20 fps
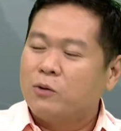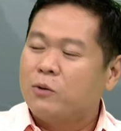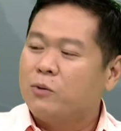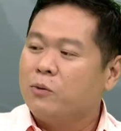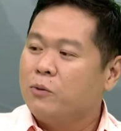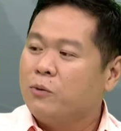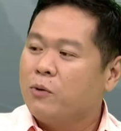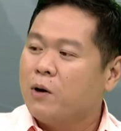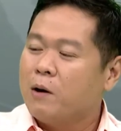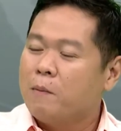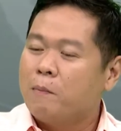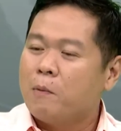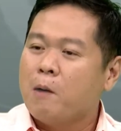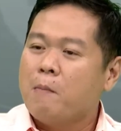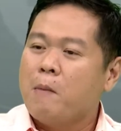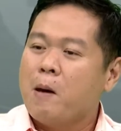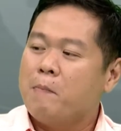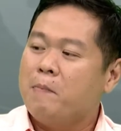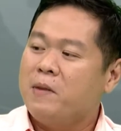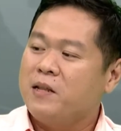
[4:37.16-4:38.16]
through
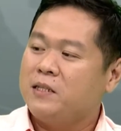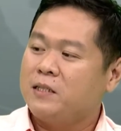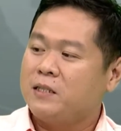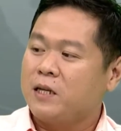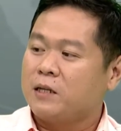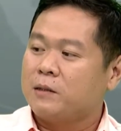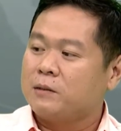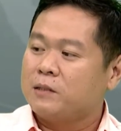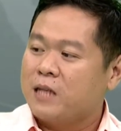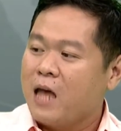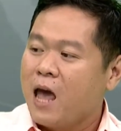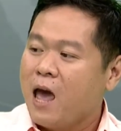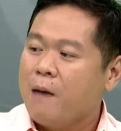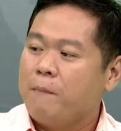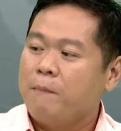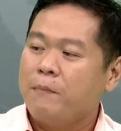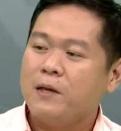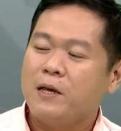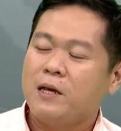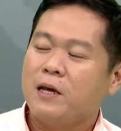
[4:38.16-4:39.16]
probabilistic
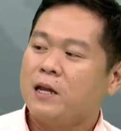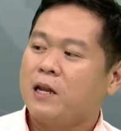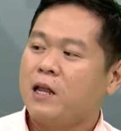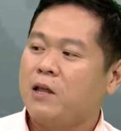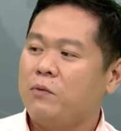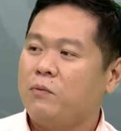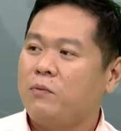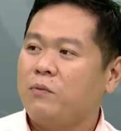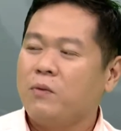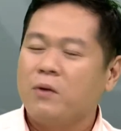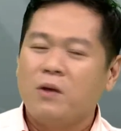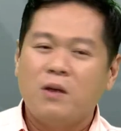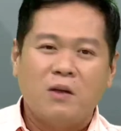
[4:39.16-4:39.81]
sampling, and then